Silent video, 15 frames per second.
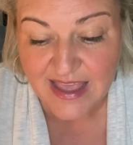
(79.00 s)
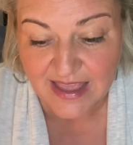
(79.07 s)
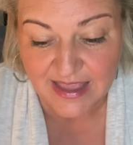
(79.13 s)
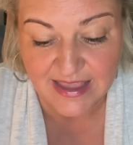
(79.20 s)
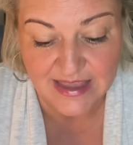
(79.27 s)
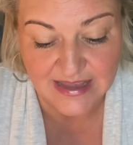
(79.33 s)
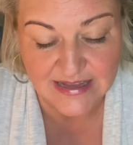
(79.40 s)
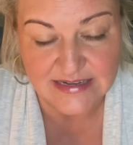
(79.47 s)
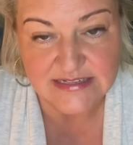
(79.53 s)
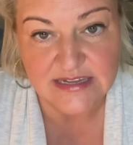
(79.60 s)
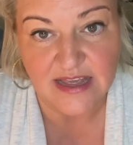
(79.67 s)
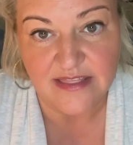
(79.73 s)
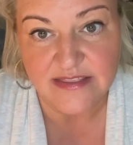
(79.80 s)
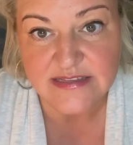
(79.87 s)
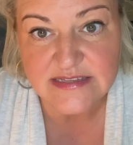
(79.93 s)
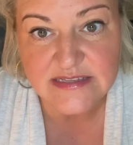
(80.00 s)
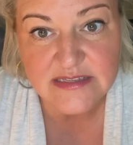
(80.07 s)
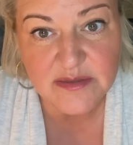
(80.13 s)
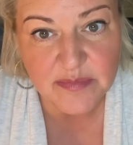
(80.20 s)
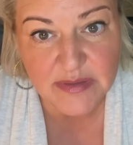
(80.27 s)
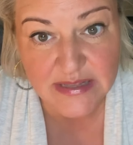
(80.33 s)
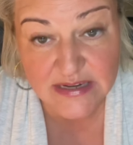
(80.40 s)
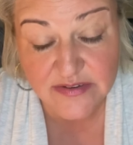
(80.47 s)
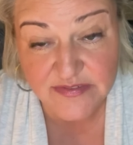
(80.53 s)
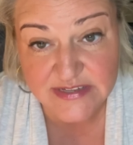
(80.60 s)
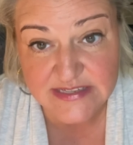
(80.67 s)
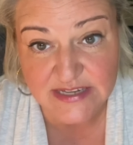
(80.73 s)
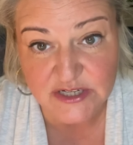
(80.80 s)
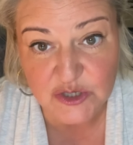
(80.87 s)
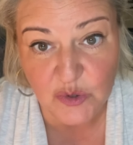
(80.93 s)
And this is a blend of
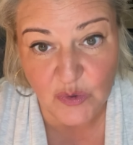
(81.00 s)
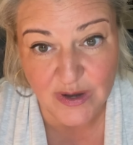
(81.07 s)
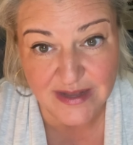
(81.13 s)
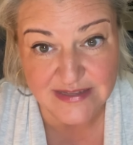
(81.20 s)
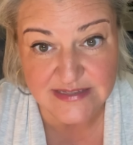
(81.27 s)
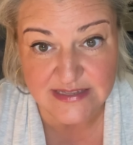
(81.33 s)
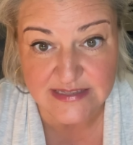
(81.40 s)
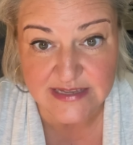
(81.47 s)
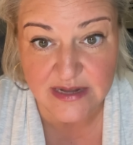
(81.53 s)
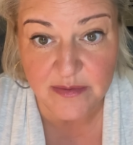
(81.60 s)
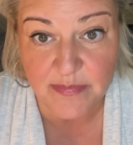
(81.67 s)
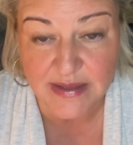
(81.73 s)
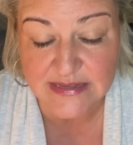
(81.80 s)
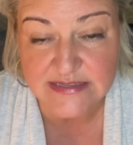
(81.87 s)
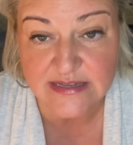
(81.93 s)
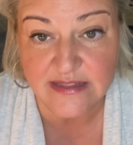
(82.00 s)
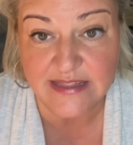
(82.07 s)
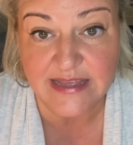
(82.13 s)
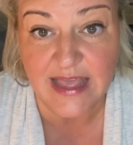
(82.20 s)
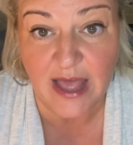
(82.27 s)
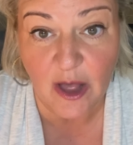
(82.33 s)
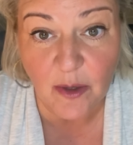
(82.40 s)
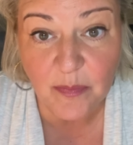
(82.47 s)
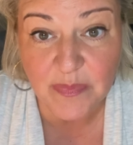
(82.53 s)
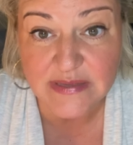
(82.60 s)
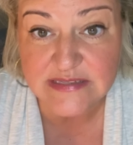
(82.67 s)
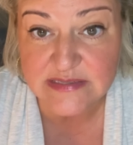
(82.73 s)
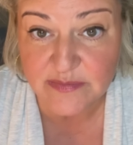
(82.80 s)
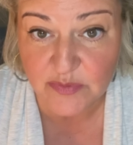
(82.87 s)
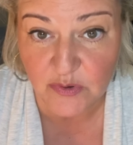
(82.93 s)
essential oils that's going to basically help be
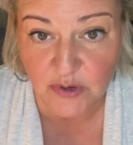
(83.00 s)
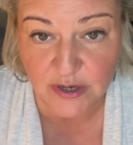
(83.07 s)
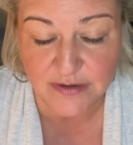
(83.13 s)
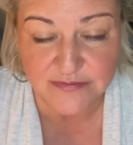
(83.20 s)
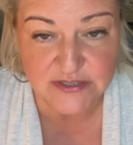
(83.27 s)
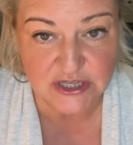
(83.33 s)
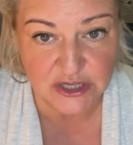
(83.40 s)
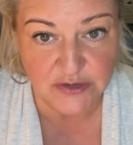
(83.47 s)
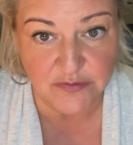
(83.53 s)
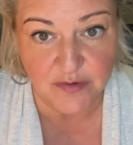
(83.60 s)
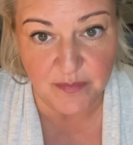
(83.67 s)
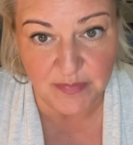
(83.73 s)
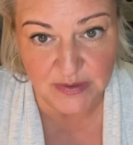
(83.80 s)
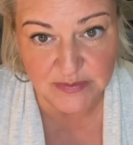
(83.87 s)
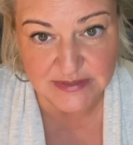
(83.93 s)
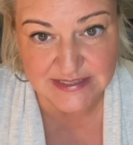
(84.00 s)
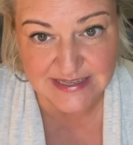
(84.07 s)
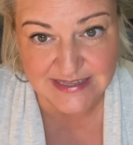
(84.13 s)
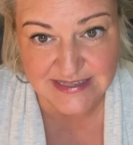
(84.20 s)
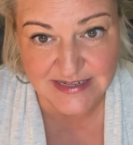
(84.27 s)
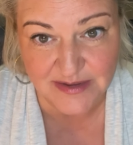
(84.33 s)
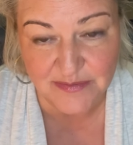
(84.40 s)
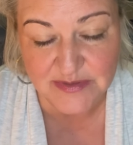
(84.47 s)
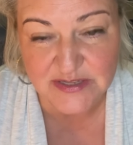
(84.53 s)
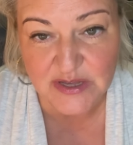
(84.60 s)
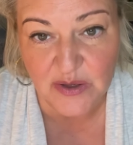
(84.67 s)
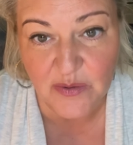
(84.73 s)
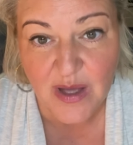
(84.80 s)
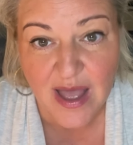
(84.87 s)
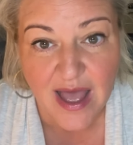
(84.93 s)
supportive to your immune system.
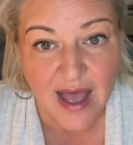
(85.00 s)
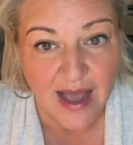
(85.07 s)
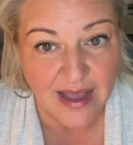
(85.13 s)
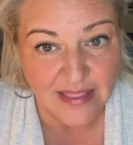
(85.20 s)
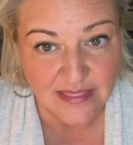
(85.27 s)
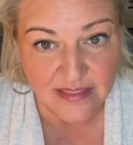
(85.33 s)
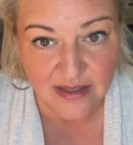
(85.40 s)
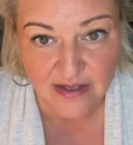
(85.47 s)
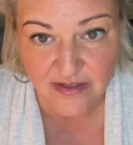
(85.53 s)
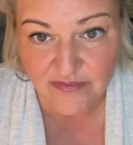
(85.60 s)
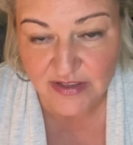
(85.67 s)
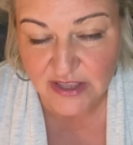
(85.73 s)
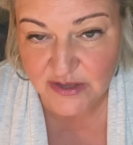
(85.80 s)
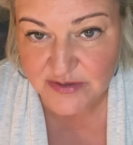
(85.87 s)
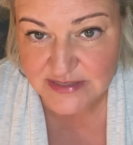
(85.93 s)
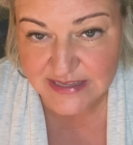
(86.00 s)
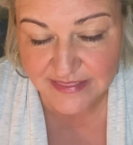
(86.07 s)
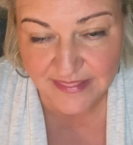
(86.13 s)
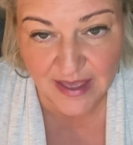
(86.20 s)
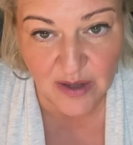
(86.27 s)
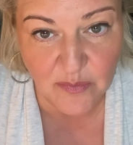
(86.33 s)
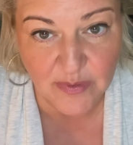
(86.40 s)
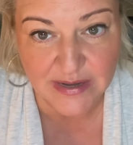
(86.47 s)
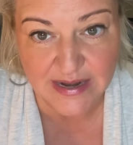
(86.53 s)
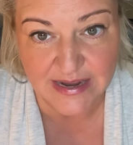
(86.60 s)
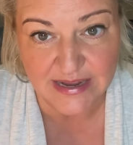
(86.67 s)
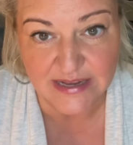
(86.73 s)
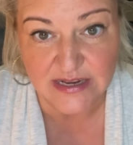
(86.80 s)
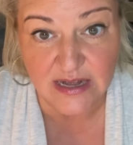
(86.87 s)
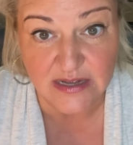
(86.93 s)
So I love using that when
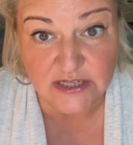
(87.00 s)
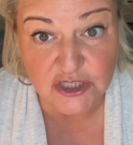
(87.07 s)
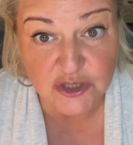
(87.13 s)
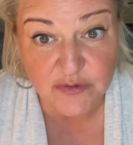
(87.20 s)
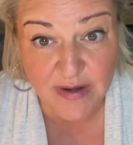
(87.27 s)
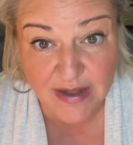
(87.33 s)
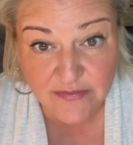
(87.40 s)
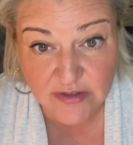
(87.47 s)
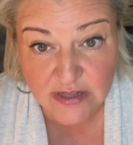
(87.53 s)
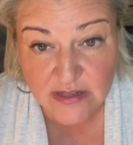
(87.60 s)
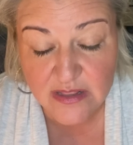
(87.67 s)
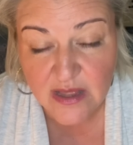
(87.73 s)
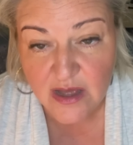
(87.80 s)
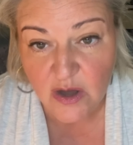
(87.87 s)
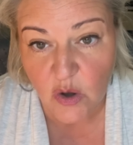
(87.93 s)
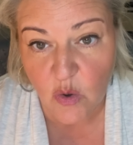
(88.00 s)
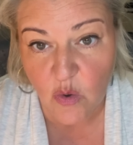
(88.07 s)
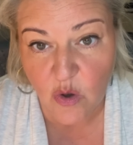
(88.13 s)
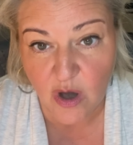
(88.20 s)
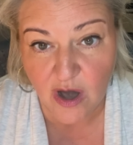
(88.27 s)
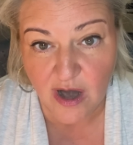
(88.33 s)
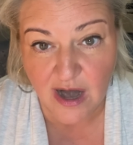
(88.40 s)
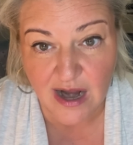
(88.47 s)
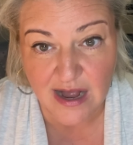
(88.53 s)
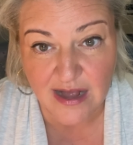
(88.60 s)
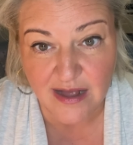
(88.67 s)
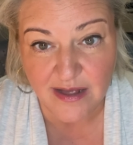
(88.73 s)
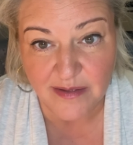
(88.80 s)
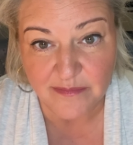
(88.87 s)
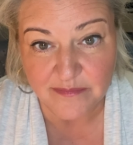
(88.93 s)
I travel or,
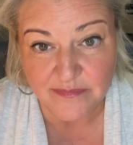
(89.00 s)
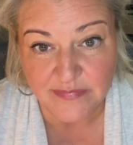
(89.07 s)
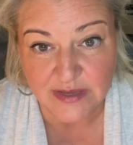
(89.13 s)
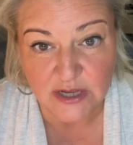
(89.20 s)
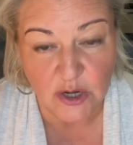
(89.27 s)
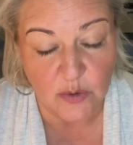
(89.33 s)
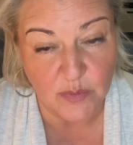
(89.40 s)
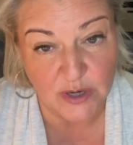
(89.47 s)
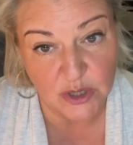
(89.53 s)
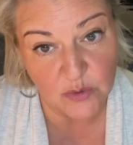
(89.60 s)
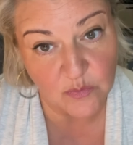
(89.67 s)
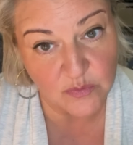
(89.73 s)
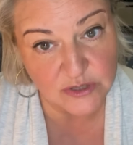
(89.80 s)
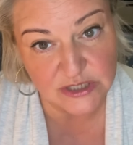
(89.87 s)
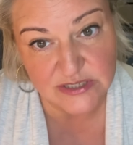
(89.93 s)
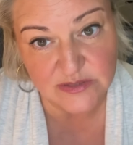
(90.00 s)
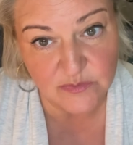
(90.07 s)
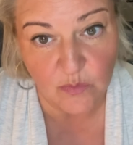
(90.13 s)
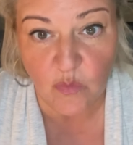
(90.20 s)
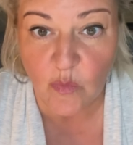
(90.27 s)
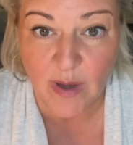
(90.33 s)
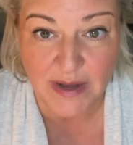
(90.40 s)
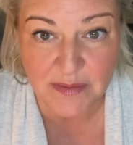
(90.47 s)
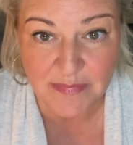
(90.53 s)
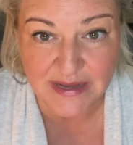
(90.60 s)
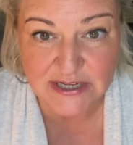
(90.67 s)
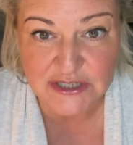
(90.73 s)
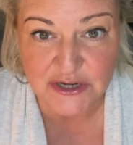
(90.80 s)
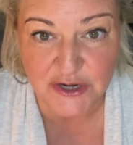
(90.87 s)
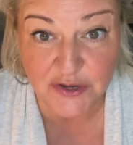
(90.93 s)
when you just want to make
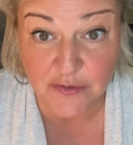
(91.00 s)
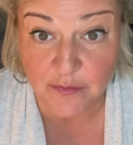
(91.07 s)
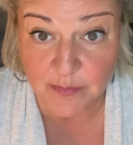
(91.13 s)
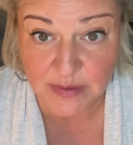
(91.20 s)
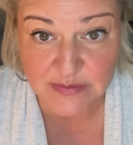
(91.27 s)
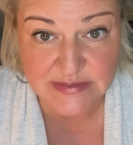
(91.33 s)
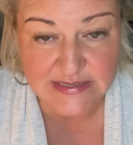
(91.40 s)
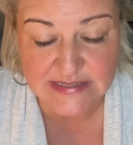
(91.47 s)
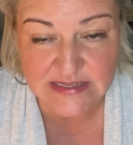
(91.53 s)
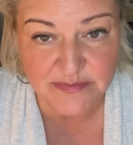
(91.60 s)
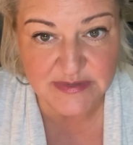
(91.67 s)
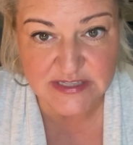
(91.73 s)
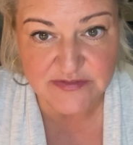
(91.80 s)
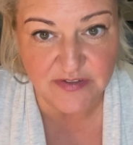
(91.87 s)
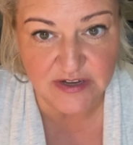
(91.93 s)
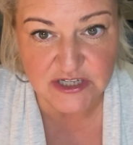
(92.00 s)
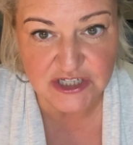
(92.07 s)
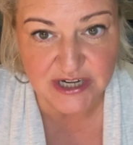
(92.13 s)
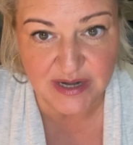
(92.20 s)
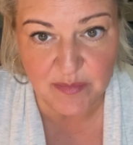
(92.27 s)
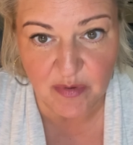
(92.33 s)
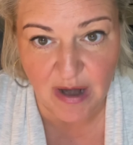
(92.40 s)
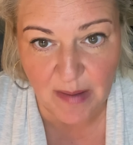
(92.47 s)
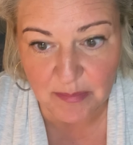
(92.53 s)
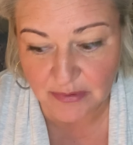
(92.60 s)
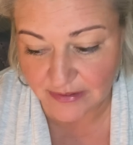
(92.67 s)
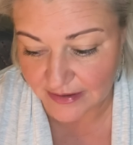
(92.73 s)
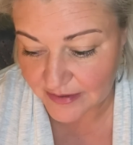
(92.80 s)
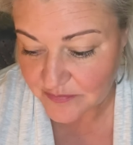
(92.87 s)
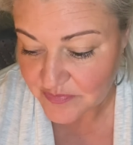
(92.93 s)
sure your immune system is functioning
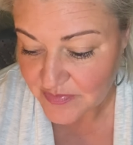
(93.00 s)
properly.